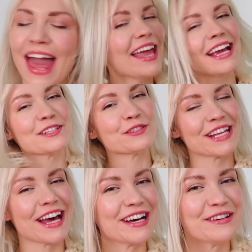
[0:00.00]
Hey guys, what's
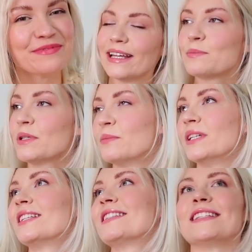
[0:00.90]
up? It's been a
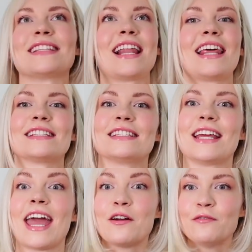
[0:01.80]
minute since I last did a
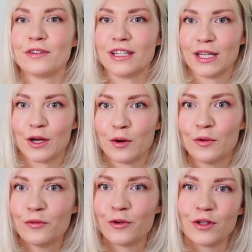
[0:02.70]
hair
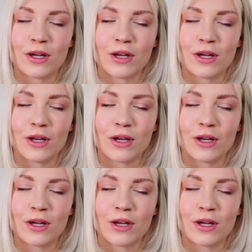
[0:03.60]
video for you